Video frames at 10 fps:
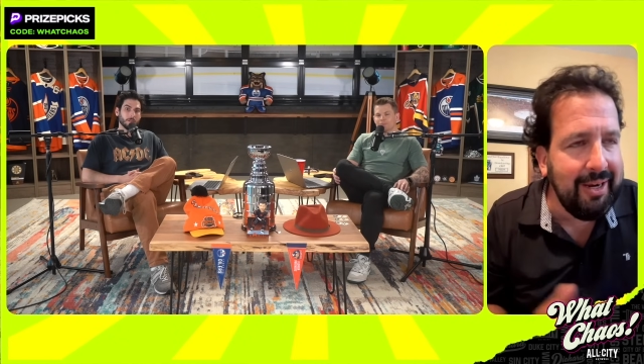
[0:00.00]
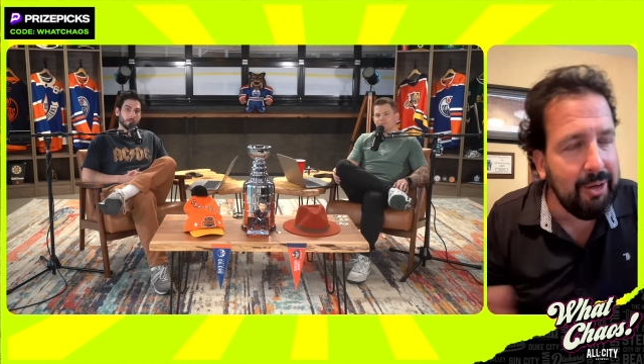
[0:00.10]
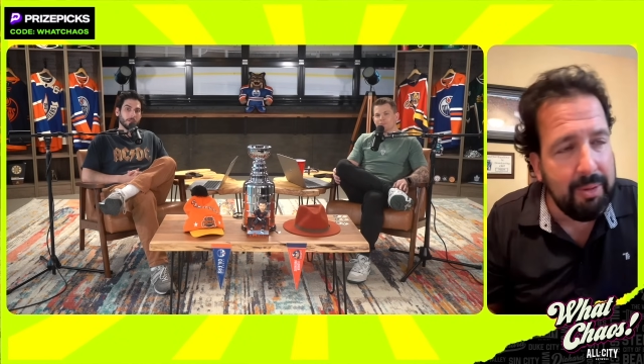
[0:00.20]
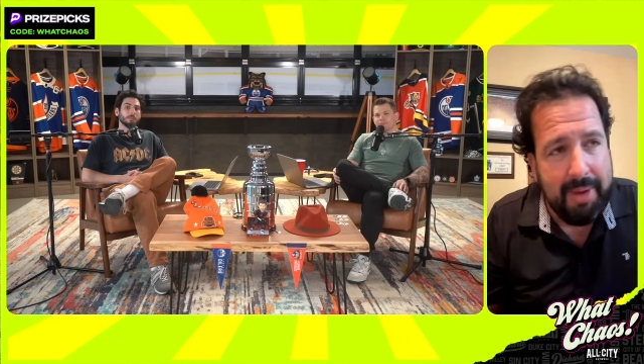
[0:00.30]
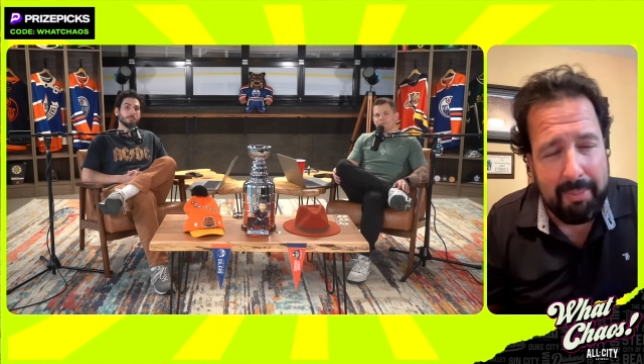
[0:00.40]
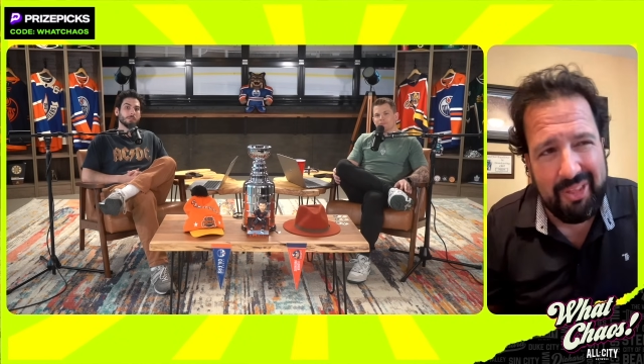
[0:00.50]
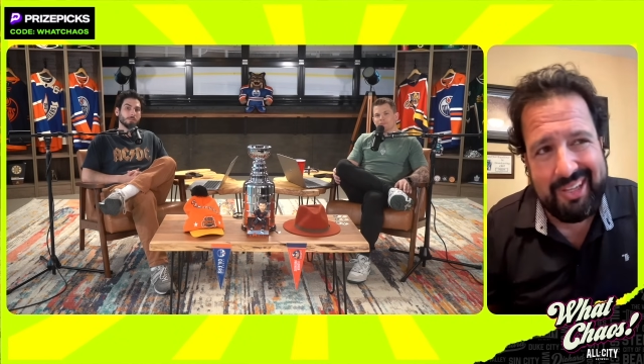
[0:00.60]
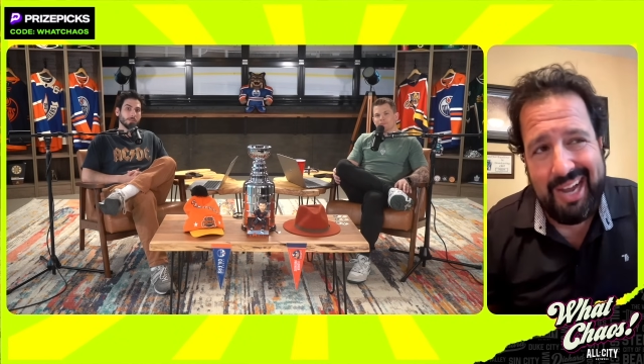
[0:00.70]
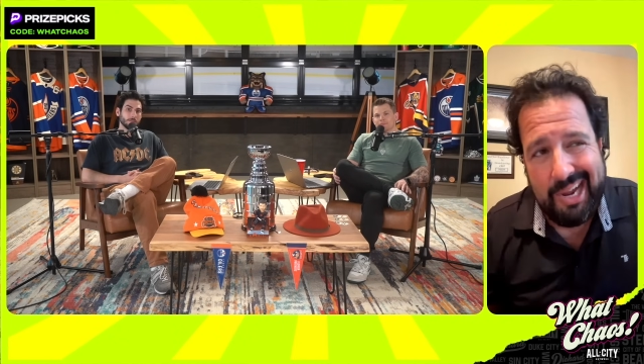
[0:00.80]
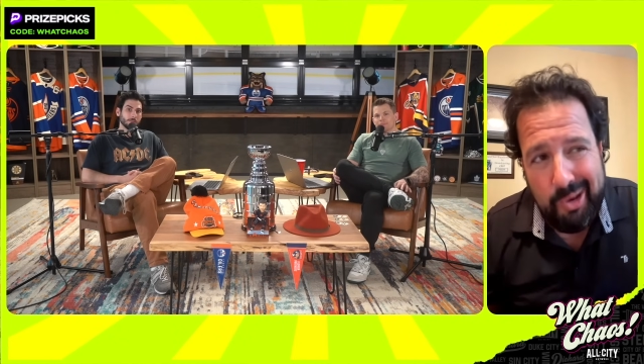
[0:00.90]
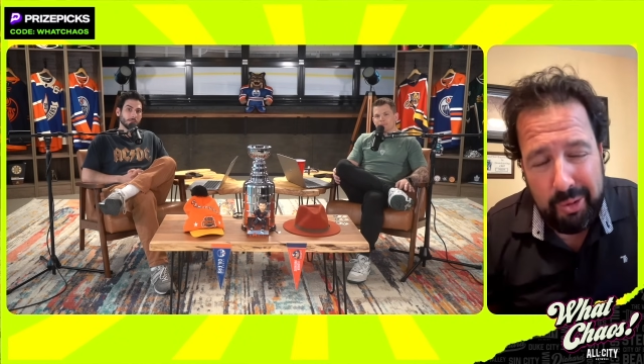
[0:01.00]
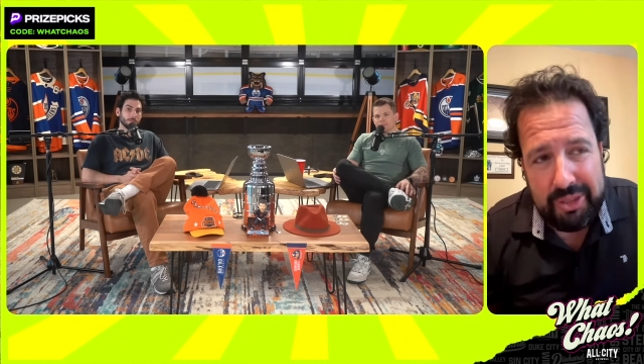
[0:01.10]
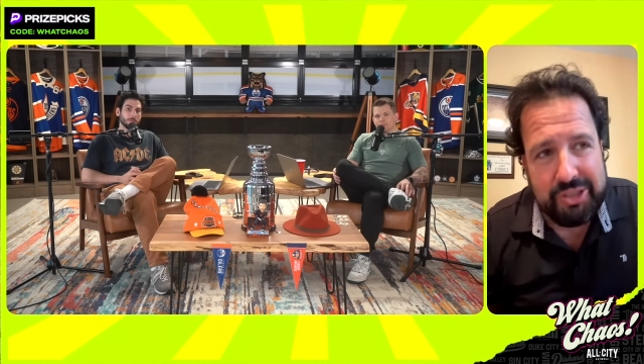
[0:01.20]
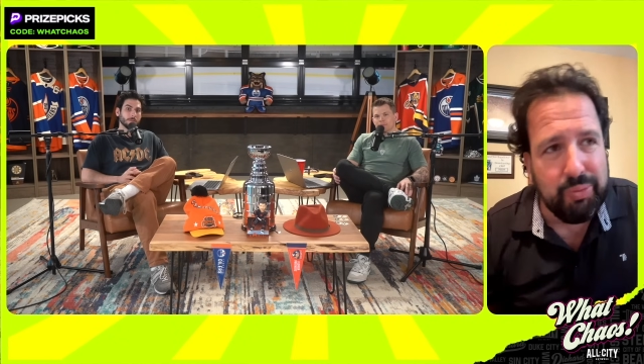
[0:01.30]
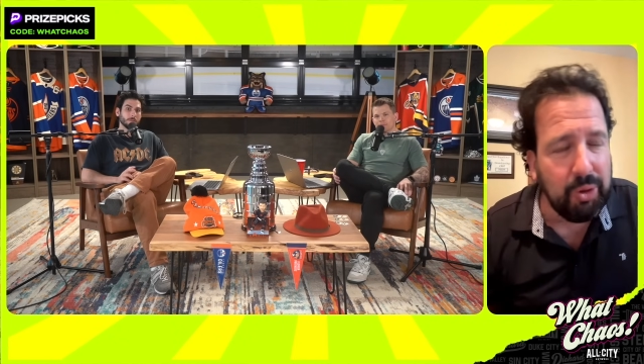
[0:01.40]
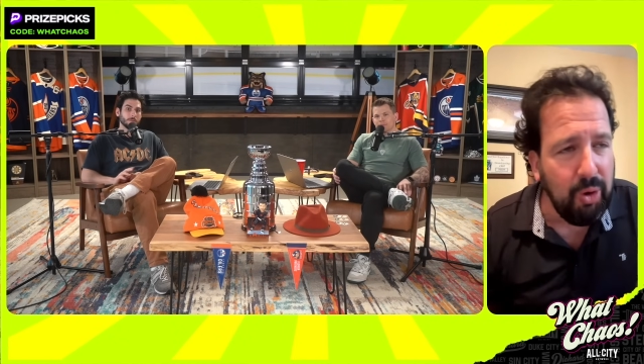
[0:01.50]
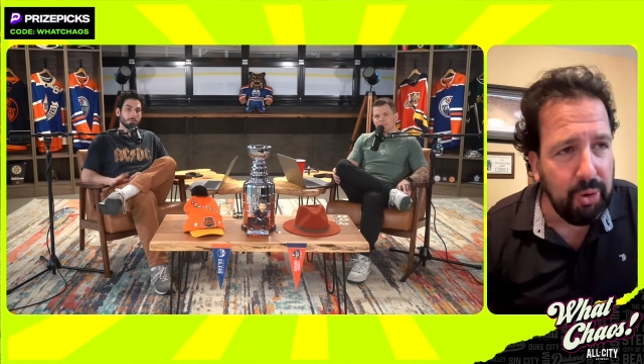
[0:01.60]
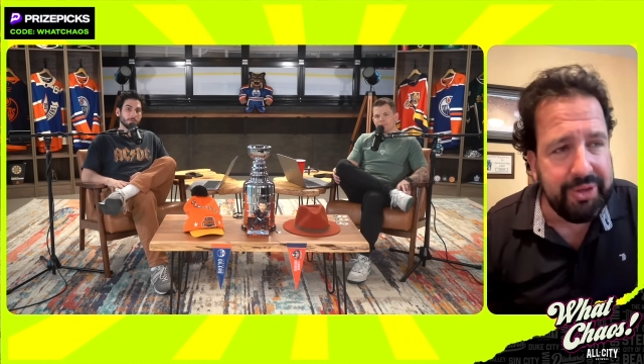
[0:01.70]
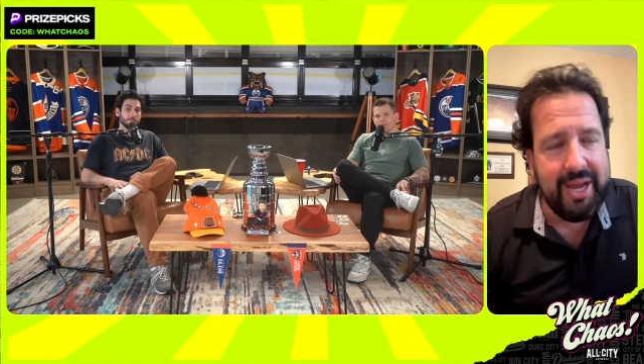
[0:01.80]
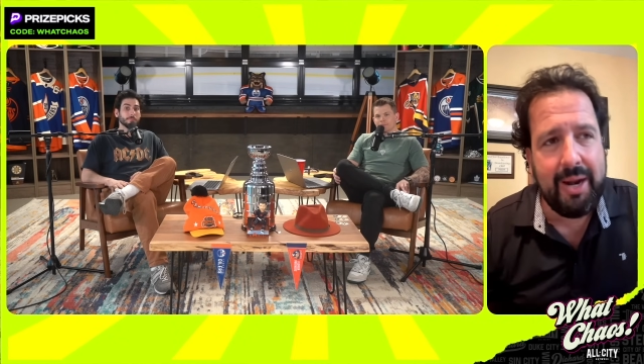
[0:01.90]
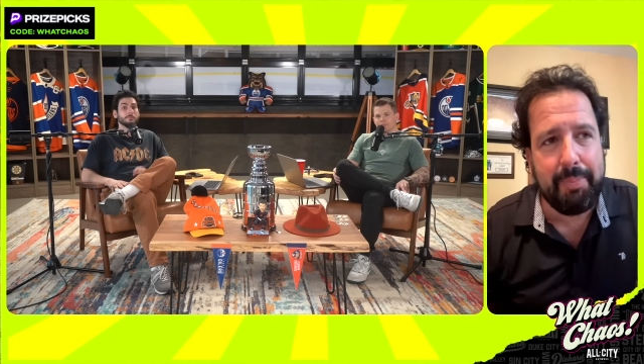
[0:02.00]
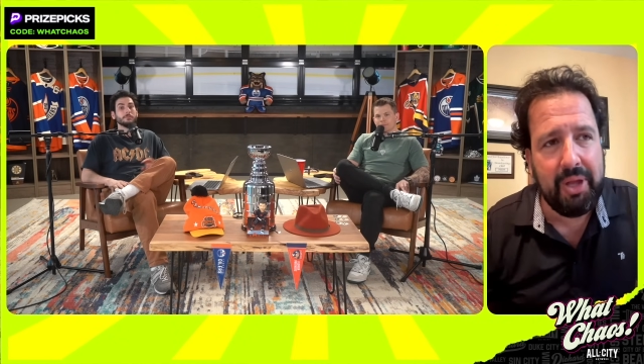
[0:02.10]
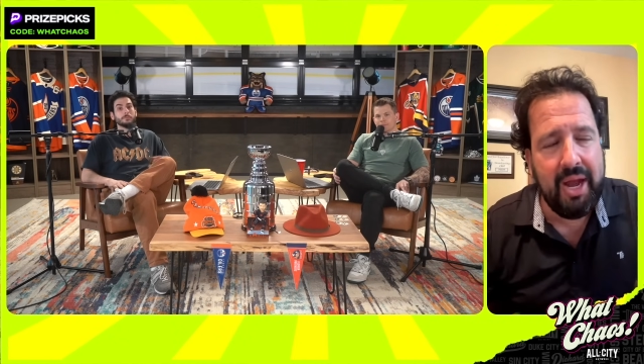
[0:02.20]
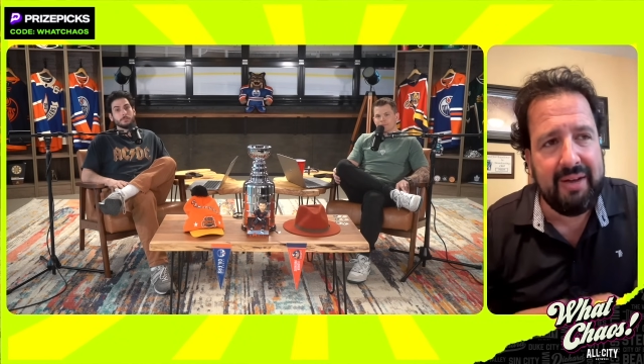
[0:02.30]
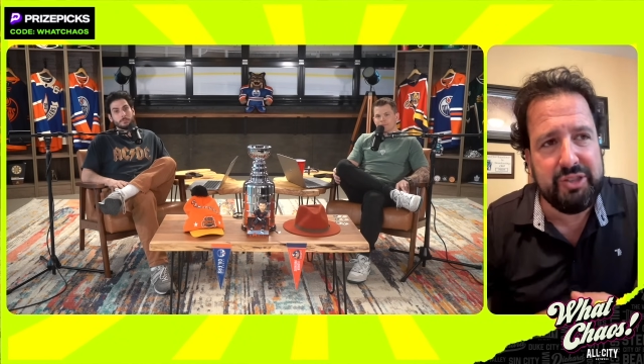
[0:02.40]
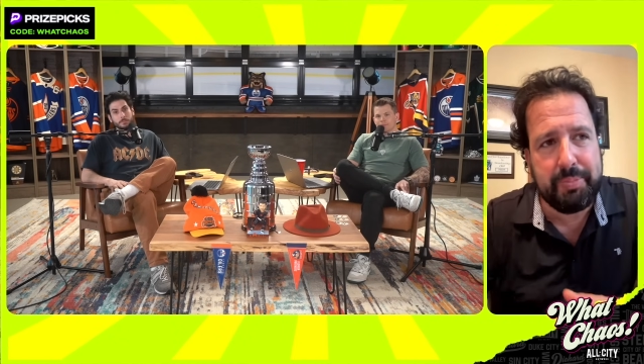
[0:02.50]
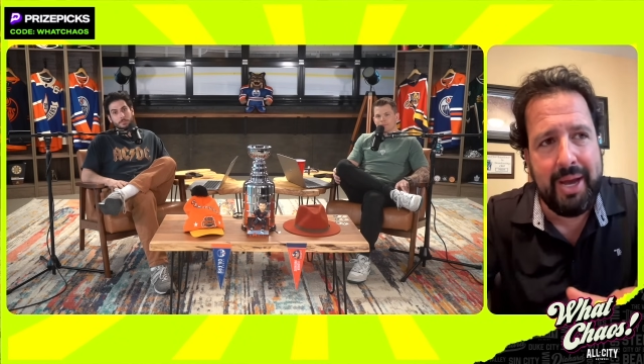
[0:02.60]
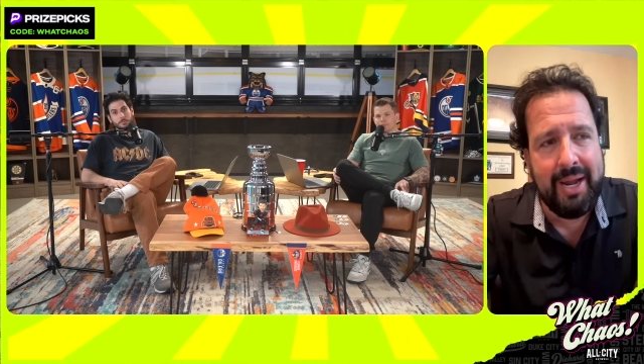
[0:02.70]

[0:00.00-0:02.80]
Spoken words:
remember the Coyotes were holding down a playoff spot.